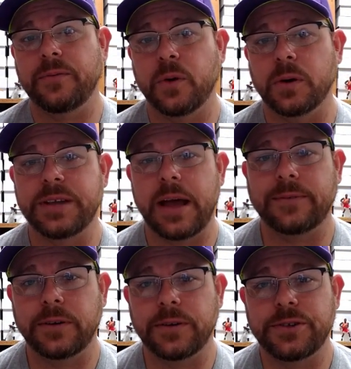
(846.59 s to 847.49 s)
Of course,
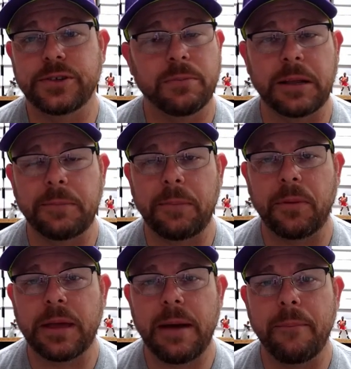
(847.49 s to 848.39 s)
after so many
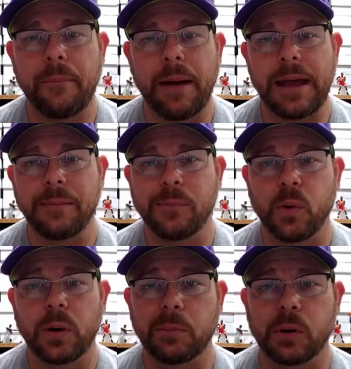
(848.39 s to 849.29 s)
people kept buying
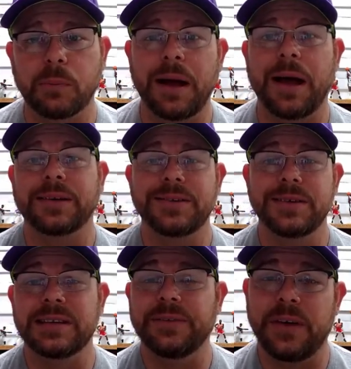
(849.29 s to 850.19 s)
more and more
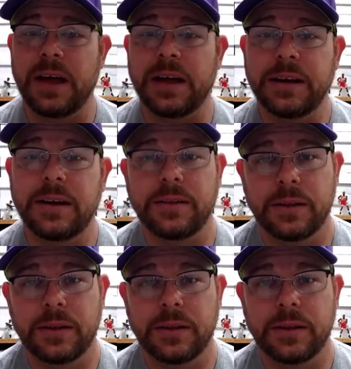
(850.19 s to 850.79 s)
boxes to find